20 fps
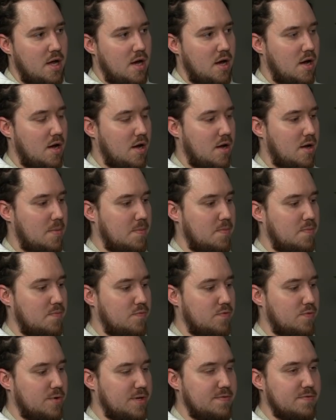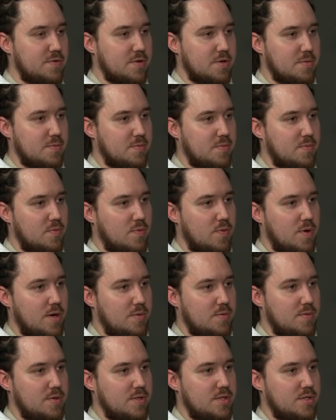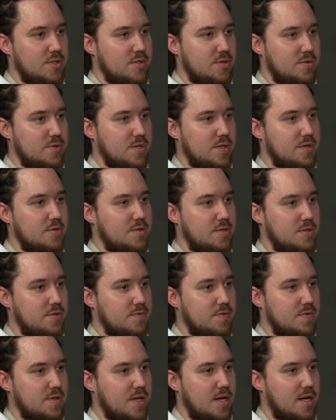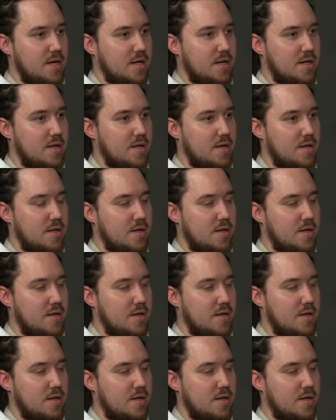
reverb, what would you go to for that?